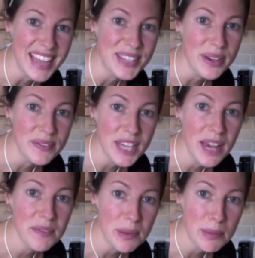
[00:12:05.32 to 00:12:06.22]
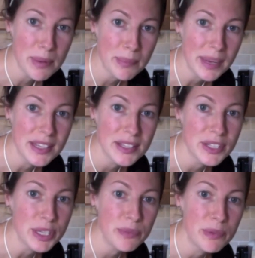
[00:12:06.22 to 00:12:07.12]
so I've served up the pumpkin
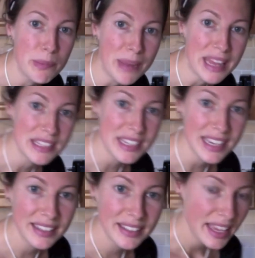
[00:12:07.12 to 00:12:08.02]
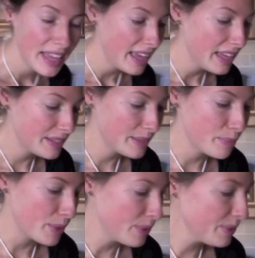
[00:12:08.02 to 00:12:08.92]
soup from the blender into the
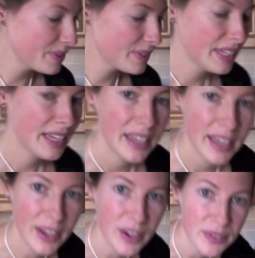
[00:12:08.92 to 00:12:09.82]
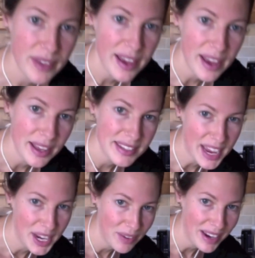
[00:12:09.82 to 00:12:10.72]
bowls, and I've
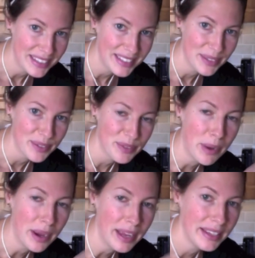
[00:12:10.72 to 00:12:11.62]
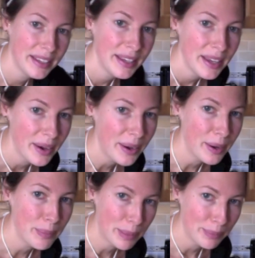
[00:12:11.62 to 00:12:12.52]
decorated it with my
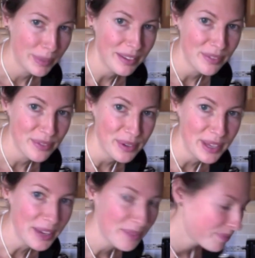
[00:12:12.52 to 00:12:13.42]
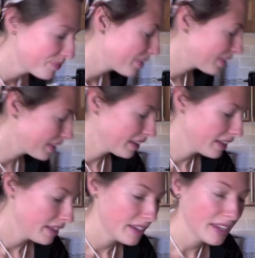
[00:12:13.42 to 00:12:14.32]
heart pumpkin for you.
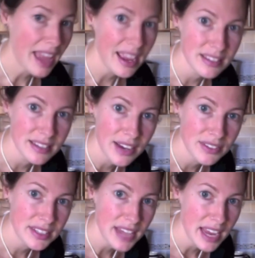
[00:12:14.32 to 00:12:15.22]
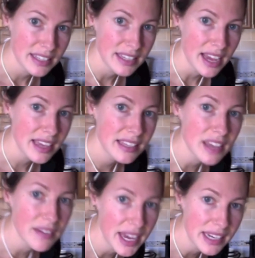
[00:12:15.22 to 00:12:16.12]
Okay, so now's the taste test.
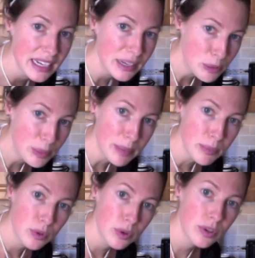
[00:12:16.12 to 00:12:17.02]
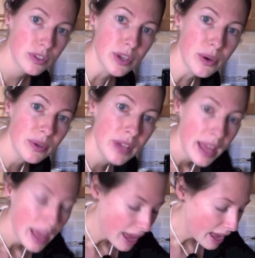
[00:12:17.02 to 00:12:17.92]
I've added a little bit more salt
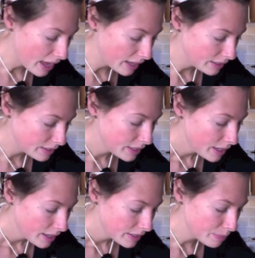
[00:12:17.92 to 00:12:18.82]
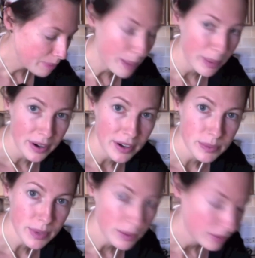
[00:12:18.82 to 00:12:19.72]
and some pepper as
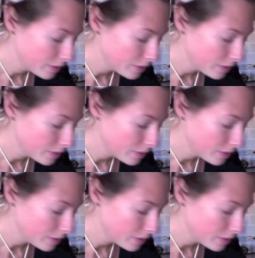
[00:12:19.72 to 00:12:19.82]
well.